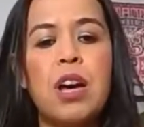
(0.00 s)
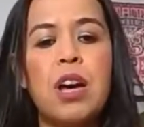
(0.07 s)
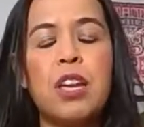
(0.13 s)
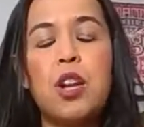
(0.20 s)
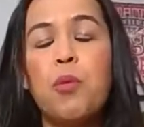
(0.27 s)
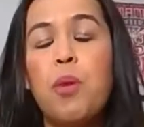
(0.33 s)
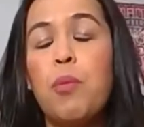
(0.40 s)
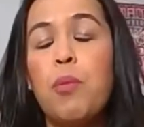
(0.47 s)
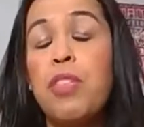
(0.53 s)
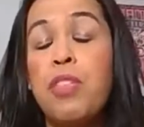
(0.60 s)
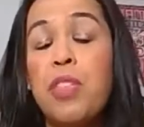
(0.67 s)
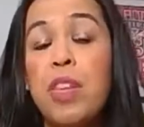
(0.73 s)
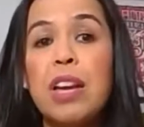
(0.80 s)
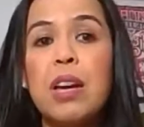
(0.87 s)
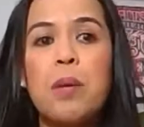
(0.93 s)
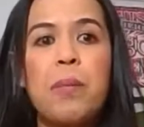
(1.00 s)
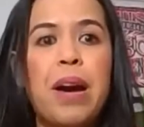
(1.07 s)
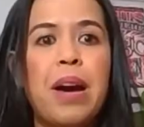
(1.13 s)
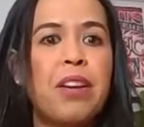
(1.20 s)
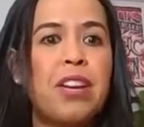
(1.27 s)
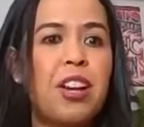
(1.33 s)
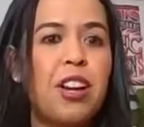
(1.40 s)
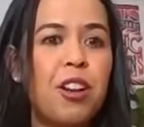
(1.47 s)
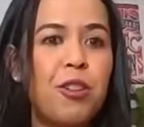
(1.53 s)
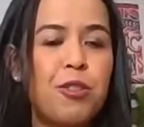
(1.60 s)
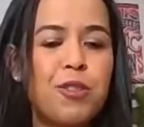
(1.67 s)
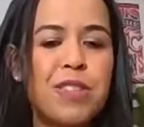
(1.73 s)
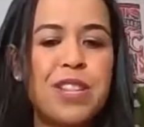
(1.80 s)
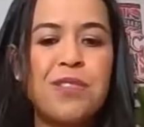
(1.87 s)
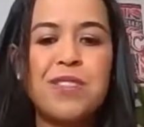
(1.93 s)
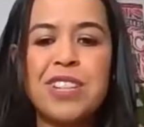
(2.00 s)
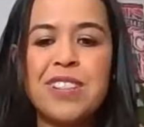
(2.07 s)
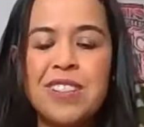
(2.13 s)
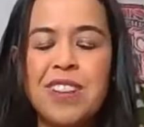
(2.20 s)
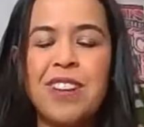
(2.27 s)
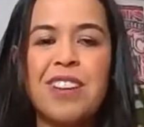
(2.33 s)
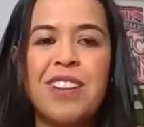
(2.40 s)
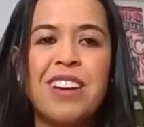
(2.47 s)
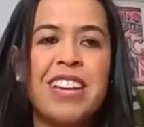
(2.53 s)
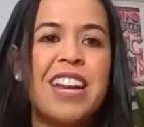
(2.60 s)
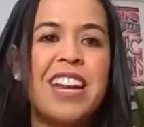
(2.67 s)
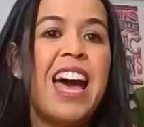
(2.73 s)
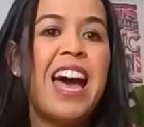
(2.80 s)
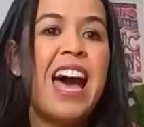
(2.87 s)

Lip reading: you know, when we think about inclusive design,